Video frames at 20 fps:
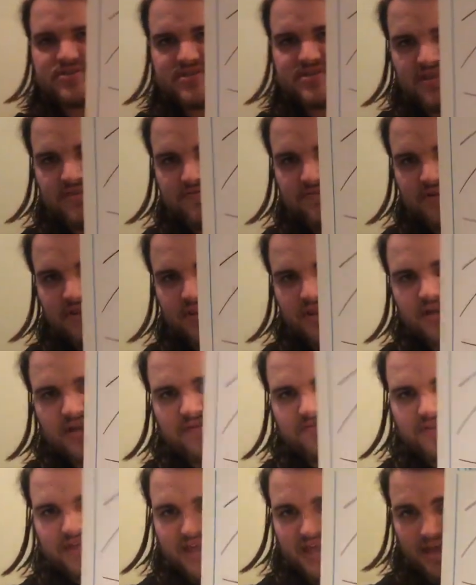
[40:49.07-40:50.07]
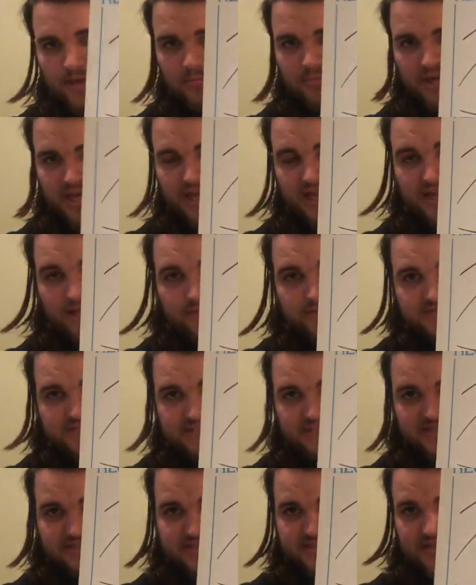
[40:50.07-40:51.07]
the villain of the campaign. It was
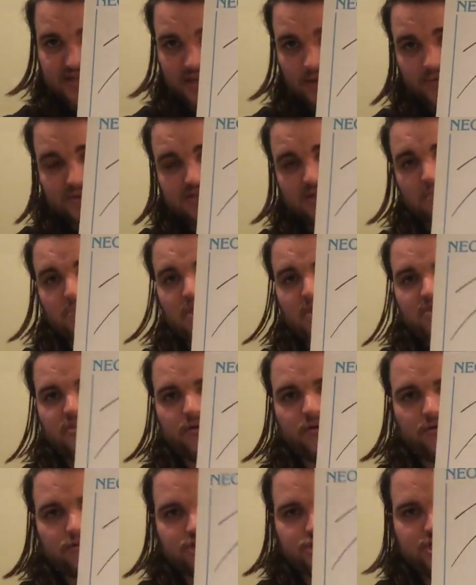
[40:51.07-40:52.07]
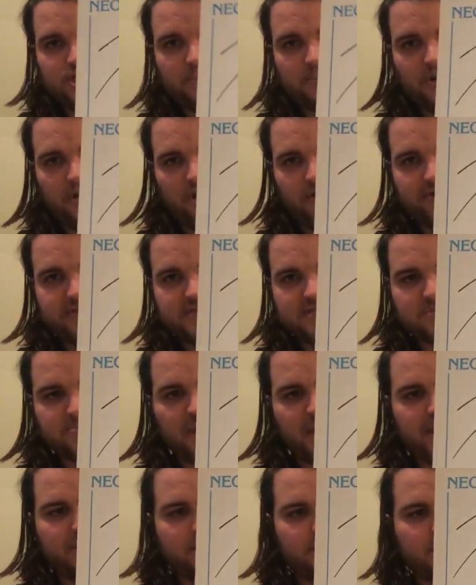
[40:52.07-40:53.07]
a mythical ship called the
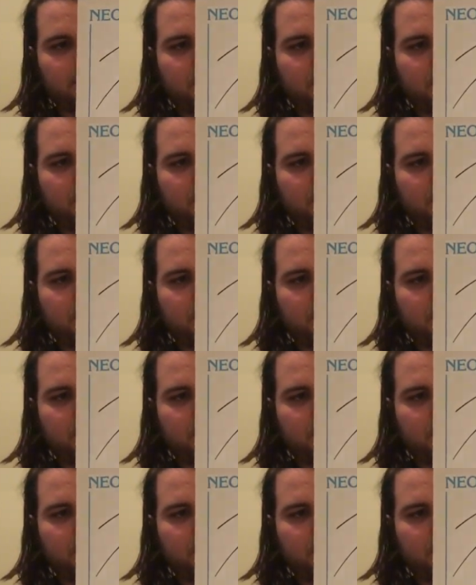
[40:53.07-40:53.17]
Spider.